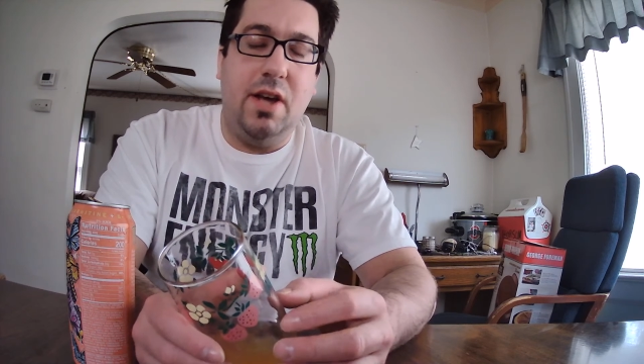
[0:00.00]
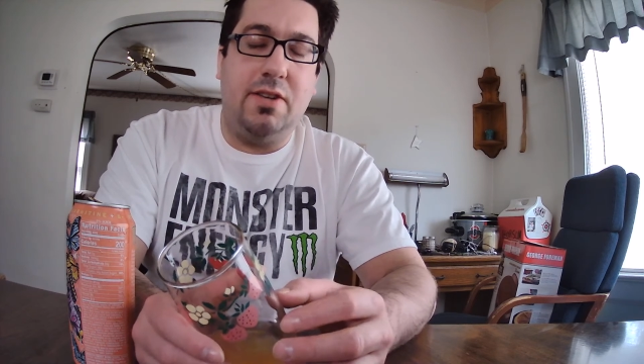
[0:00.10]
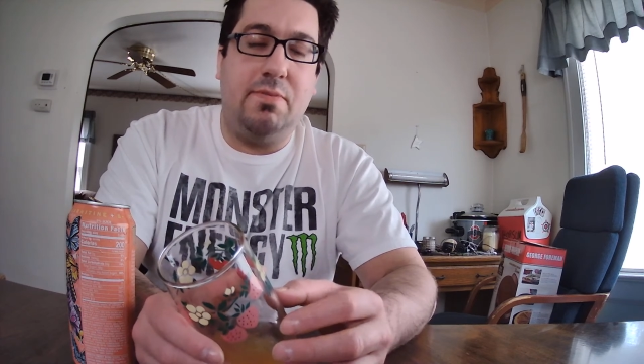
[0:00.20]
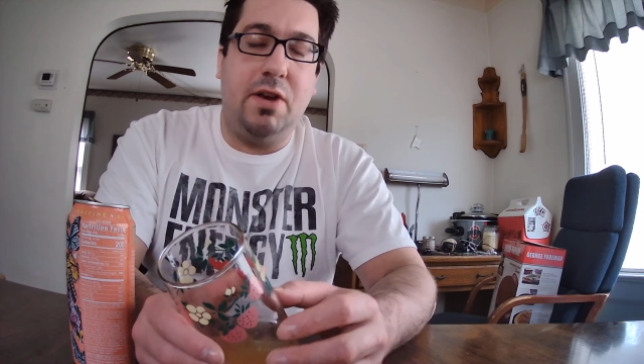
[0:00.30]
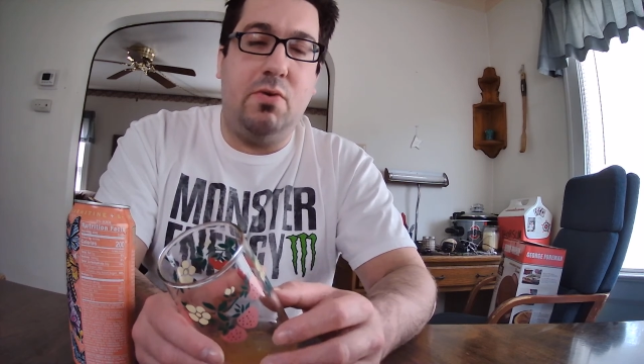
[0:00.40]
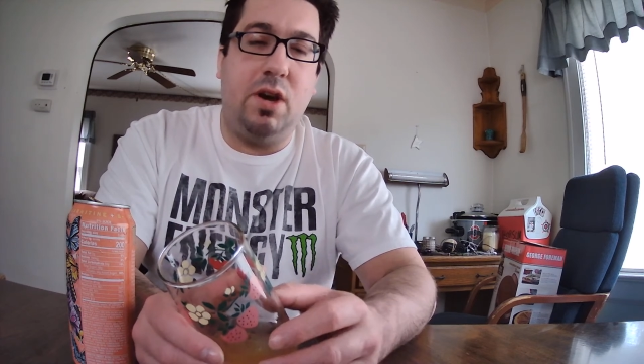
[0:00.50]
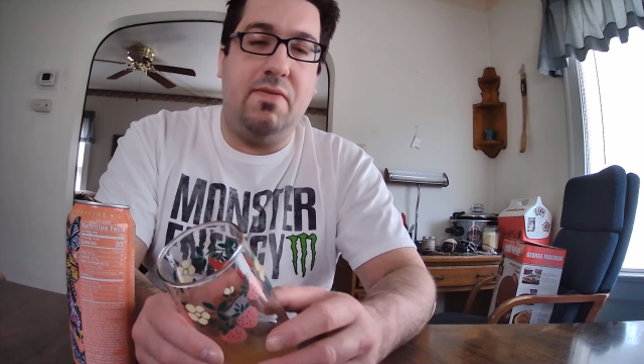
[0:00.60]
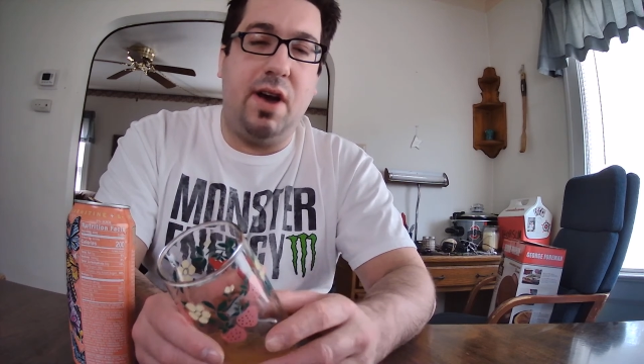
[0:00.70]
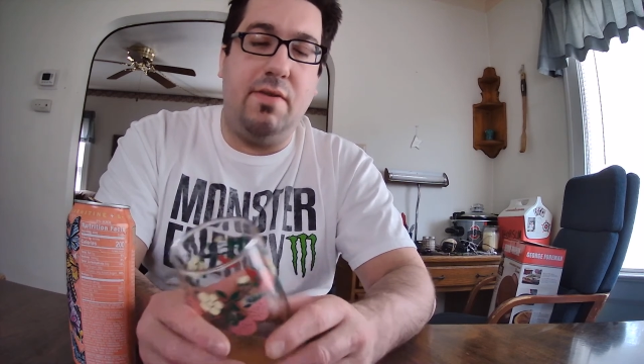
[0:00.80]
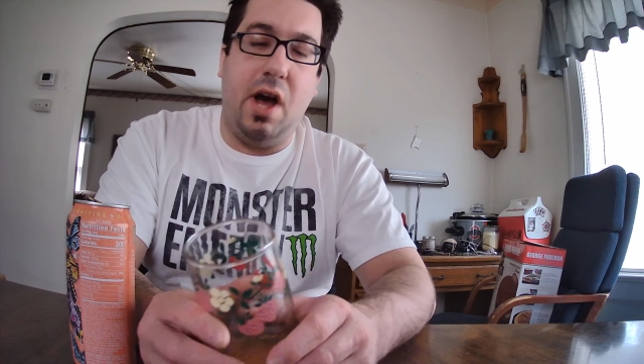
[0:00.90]
Uh, spend
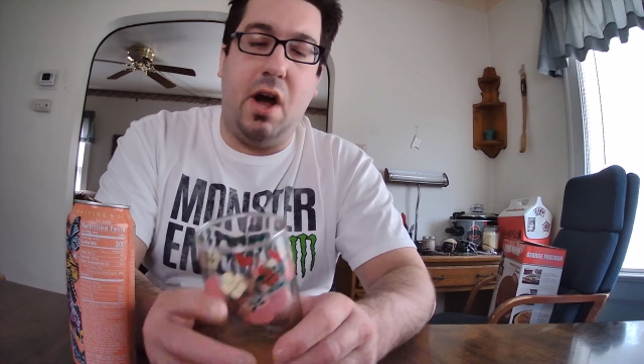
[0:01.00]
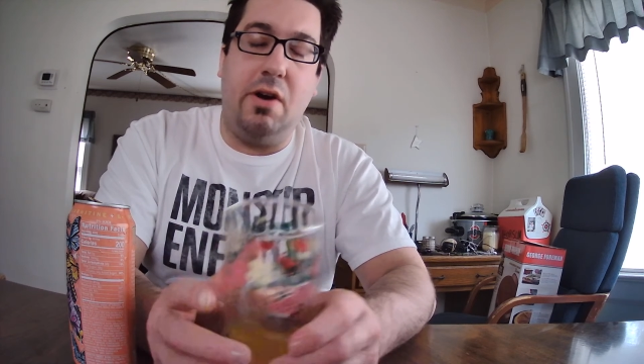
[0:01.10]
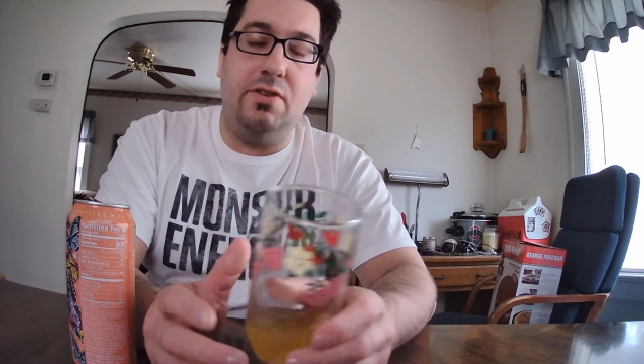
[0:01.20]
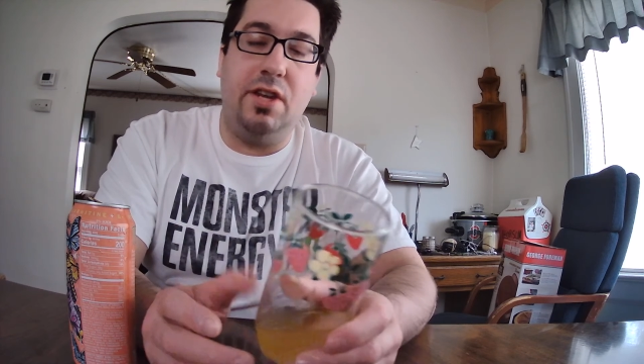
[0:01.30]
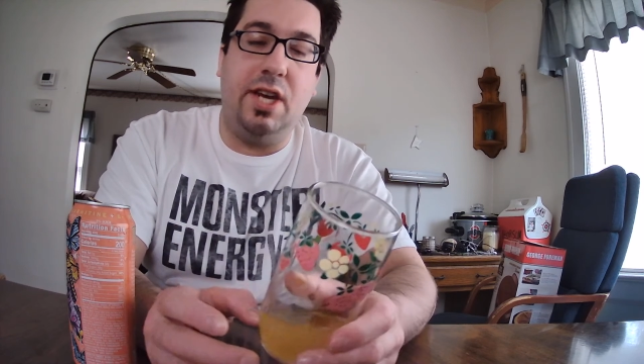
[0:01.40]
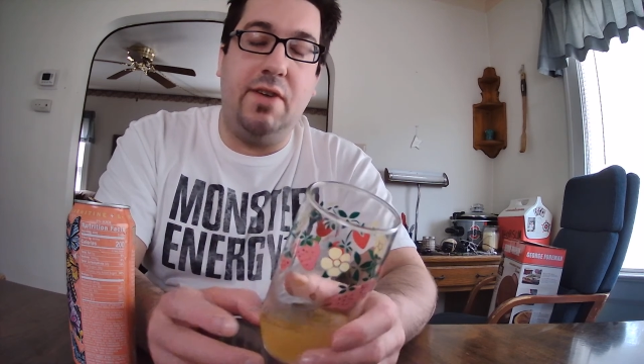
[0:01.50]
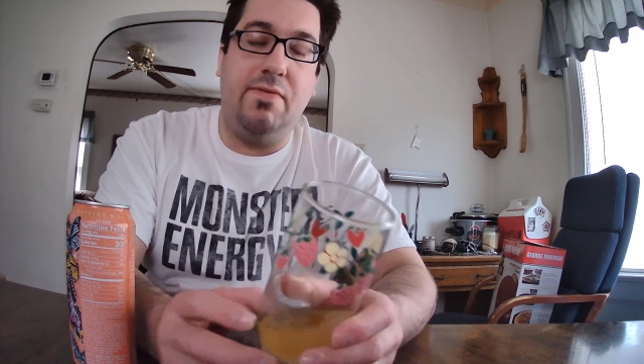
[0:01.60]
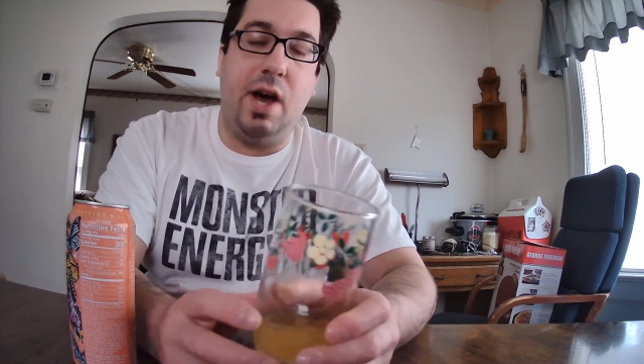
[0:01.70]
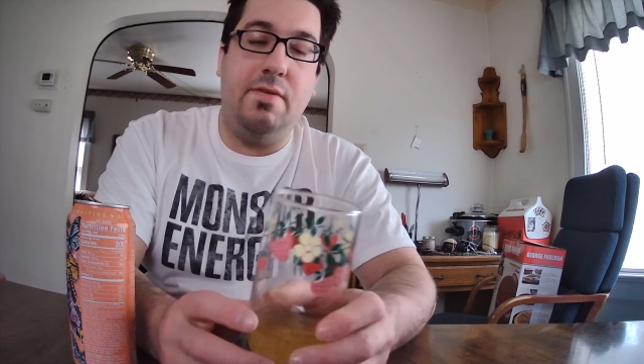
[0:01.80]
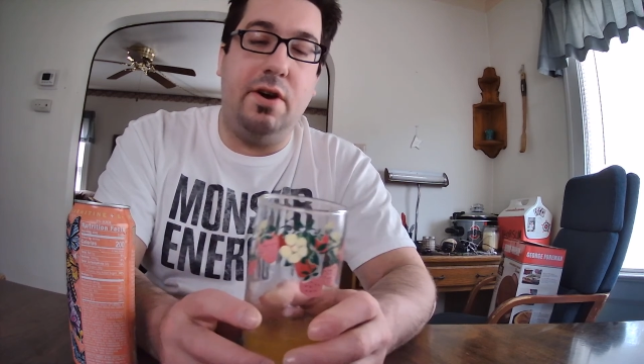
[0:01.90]
$25 and you
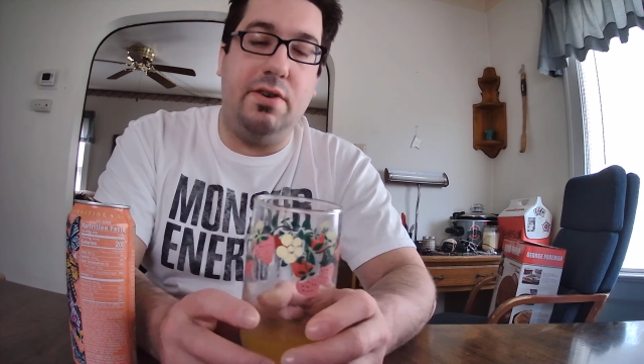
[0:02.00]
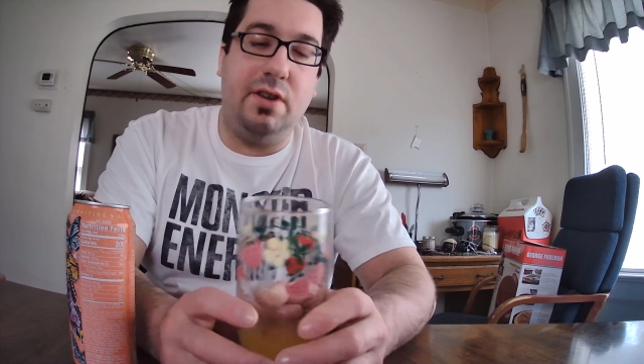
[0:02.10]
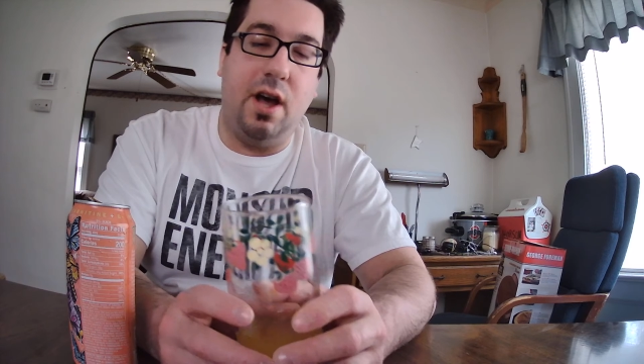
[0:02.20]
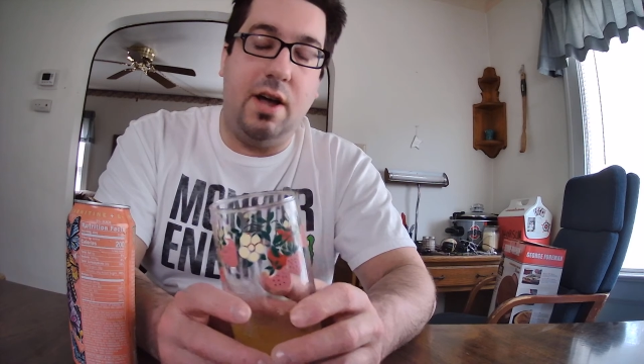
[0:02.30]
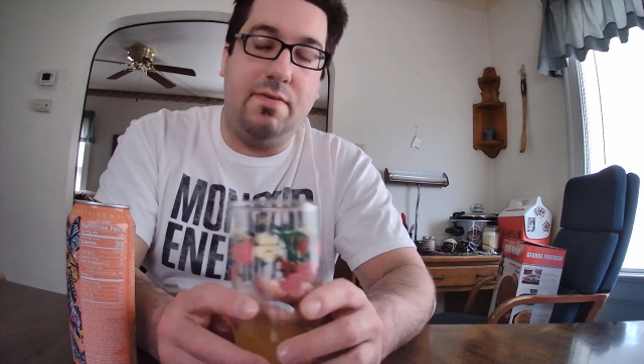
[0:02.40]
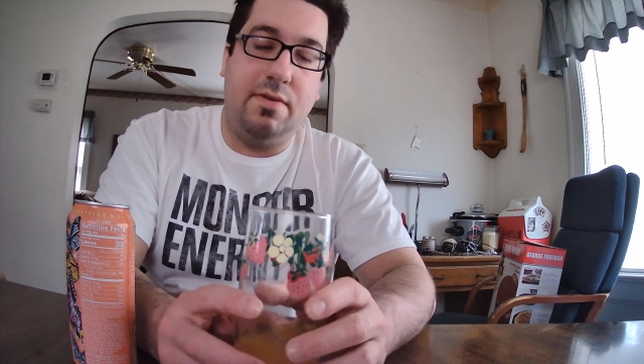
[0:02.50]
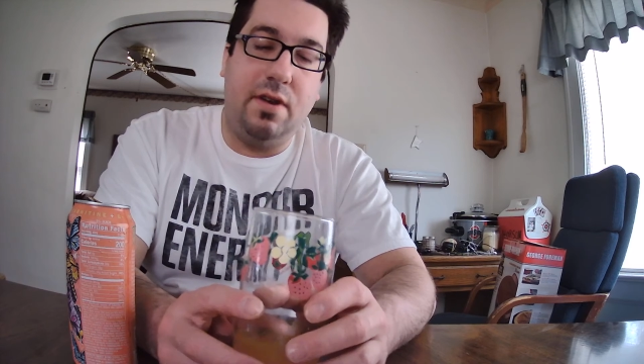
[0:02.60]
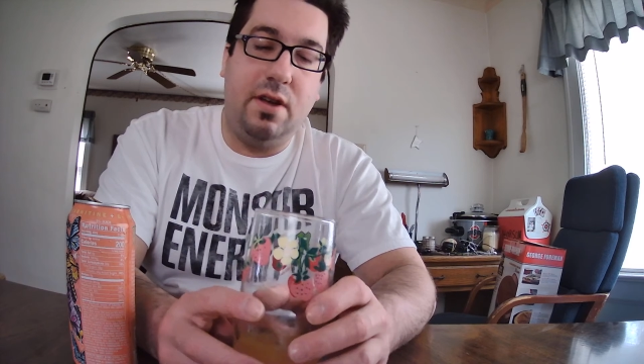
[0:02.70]
get $5 off.